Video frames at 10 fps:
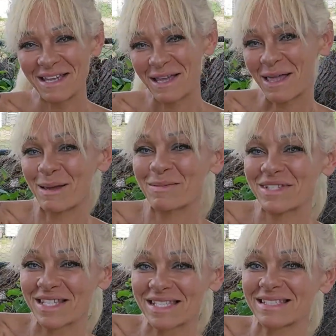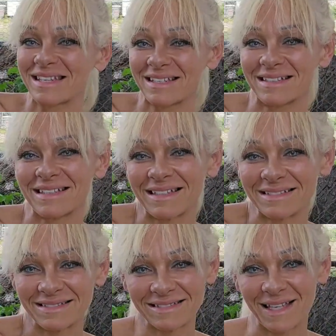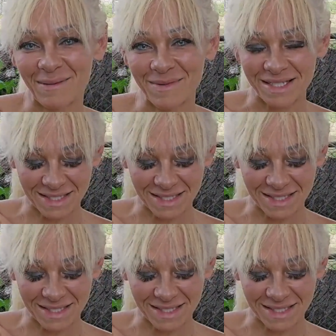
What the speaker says: I'm just saying it. I'm just